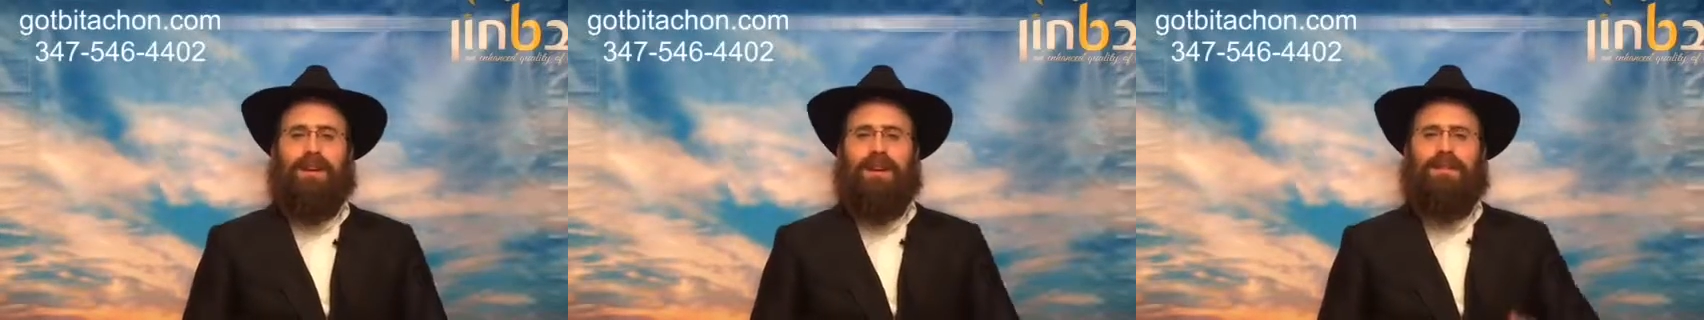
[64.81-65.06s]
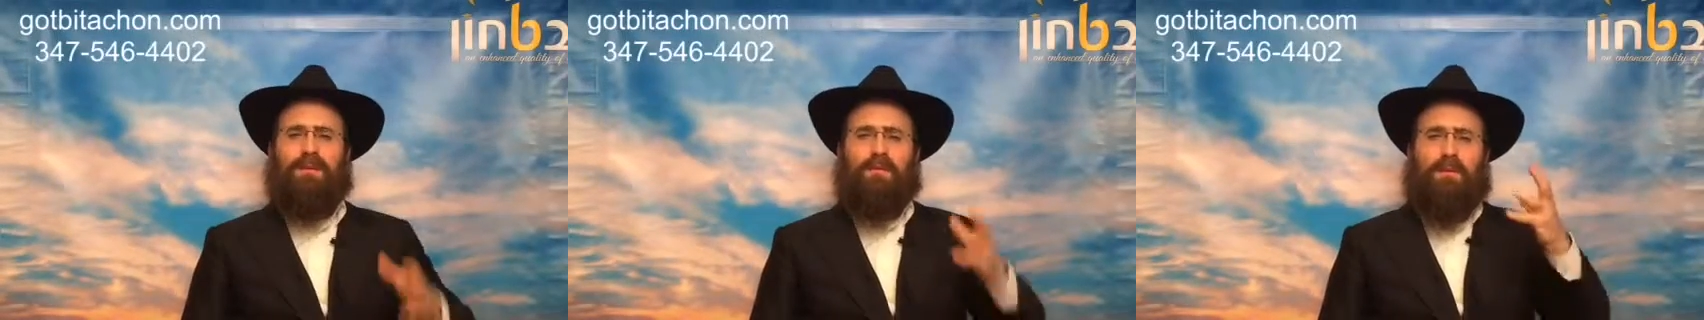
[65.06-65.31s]

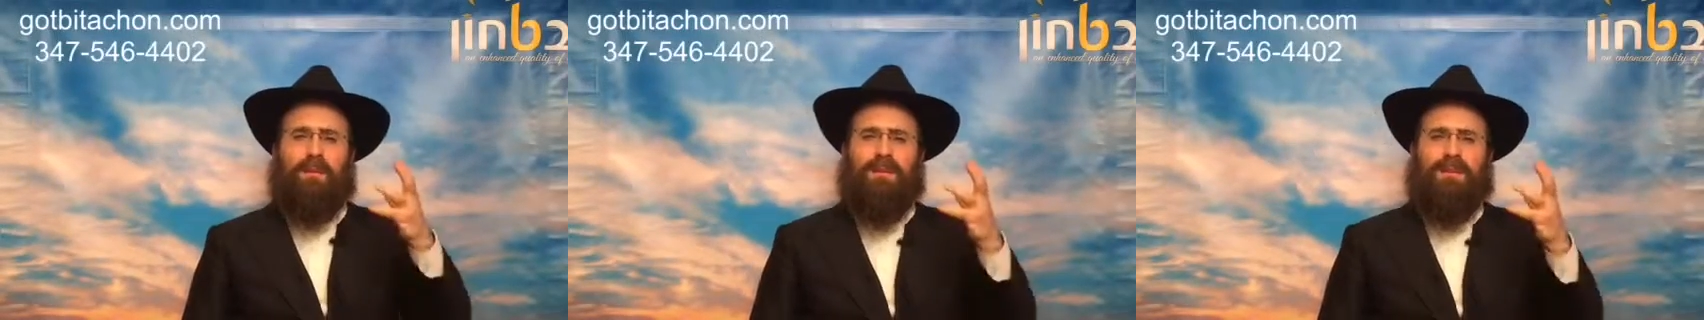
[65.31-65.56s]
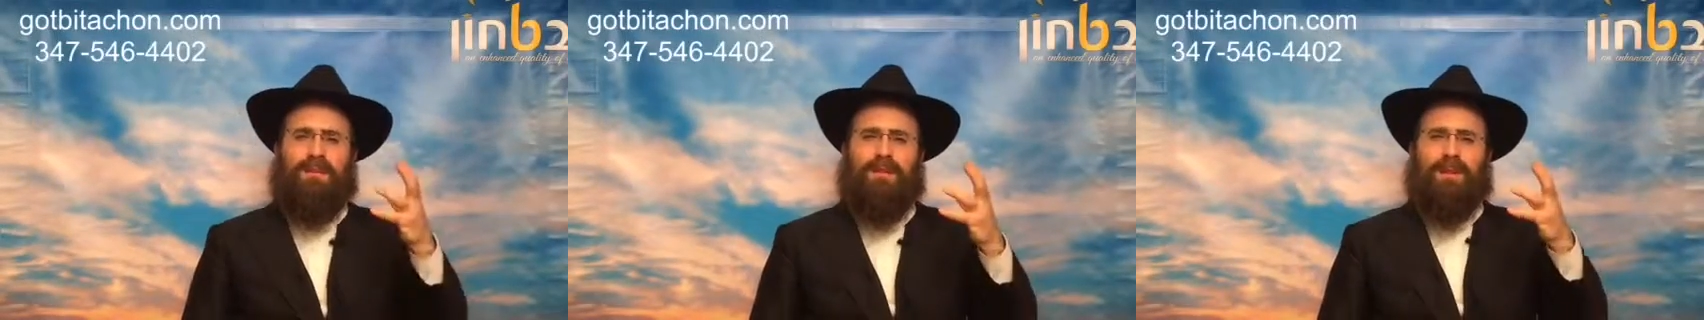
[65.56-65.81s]
It's
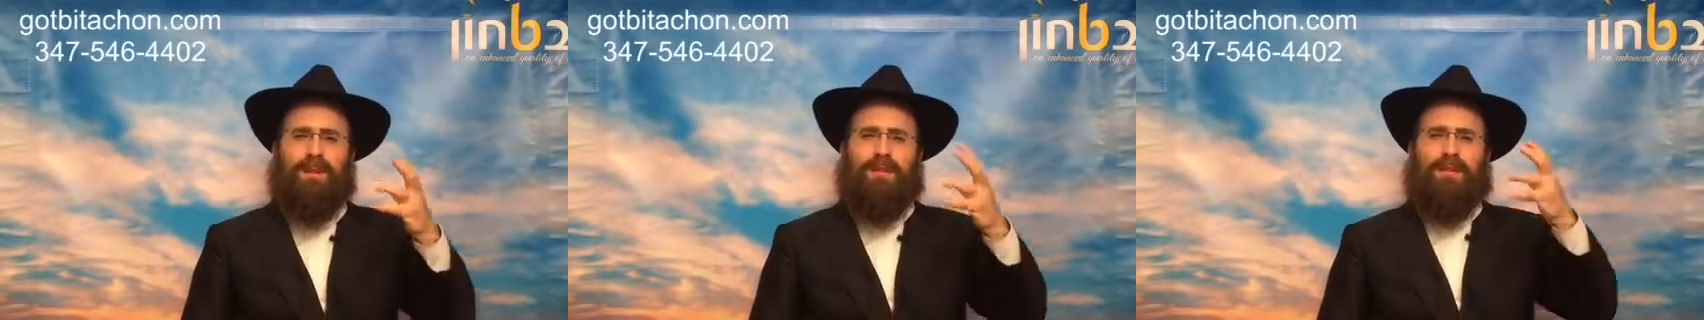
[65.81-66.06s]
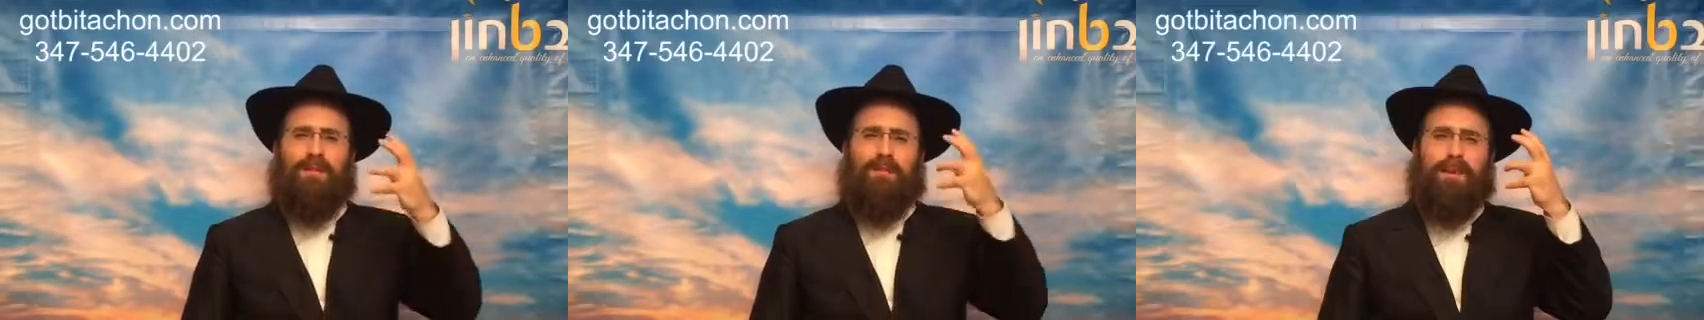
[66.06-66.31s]
important
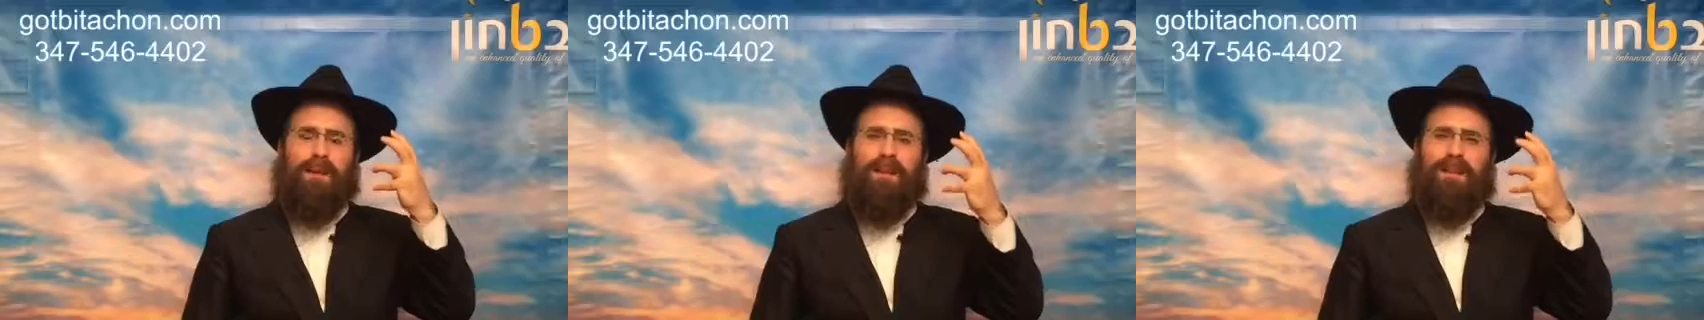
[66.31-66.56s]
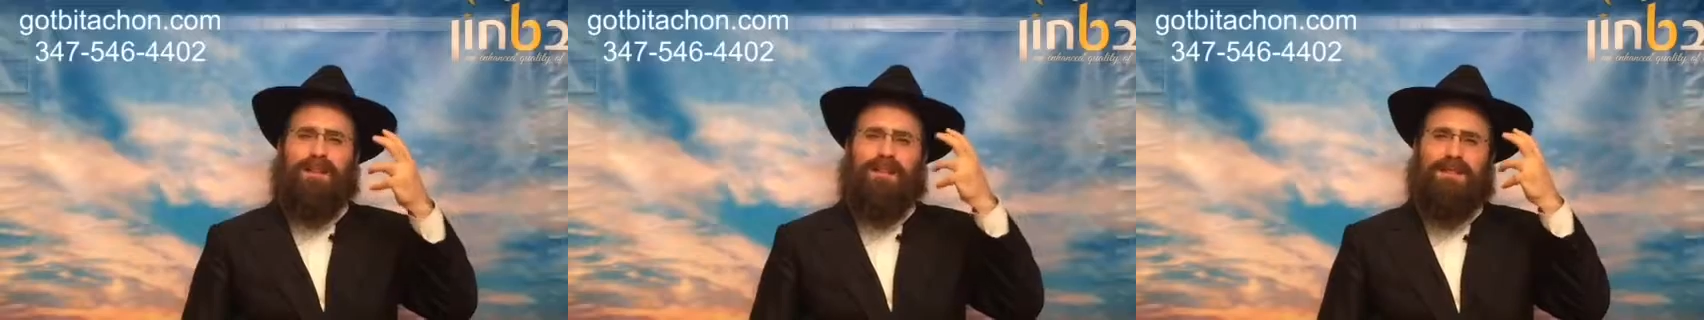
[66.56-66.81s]
to be
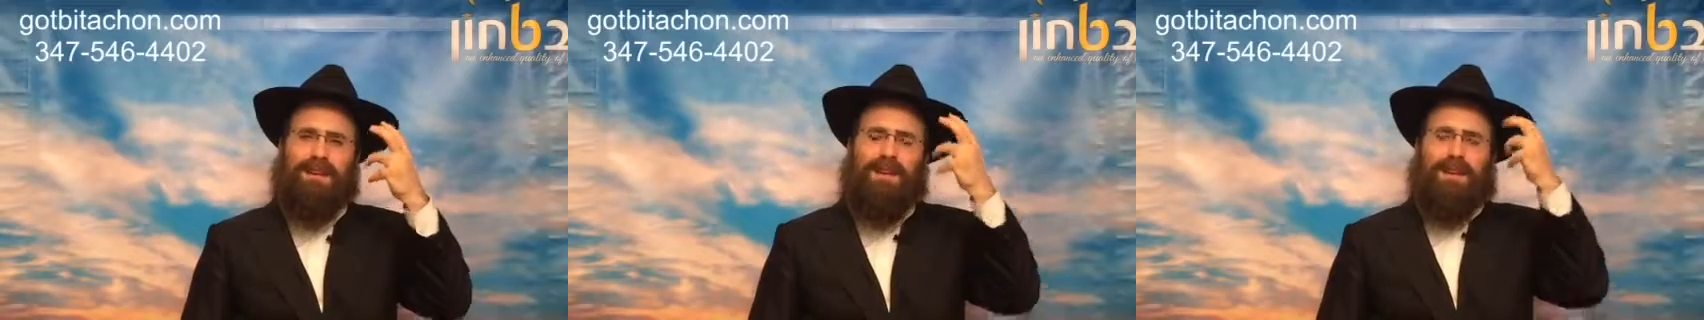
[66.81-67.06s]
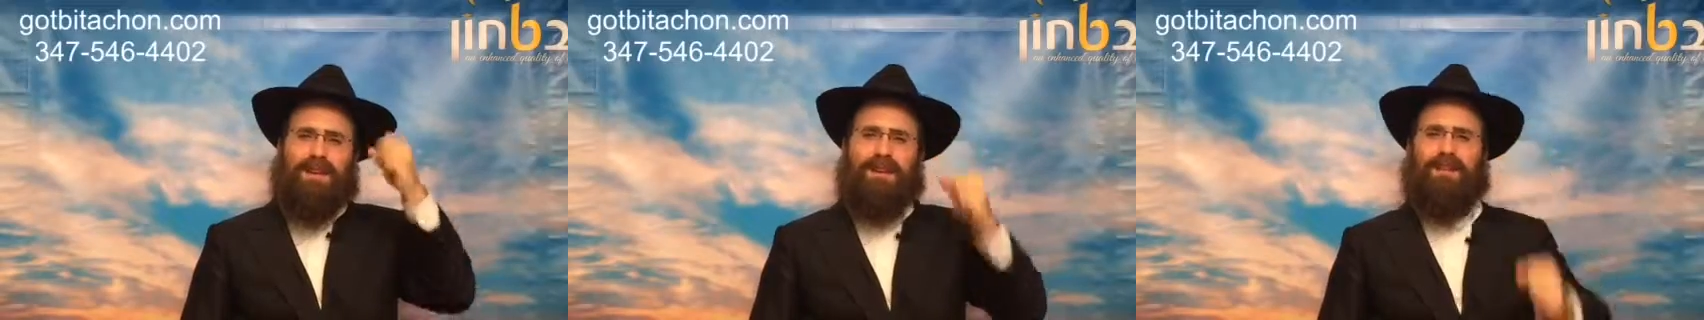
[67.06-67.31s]
in
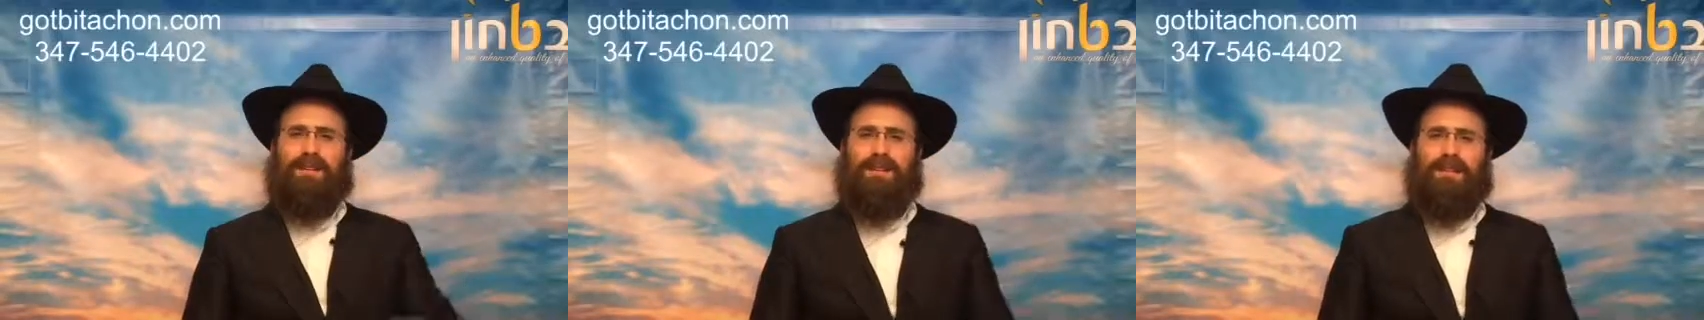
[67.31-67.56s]
sync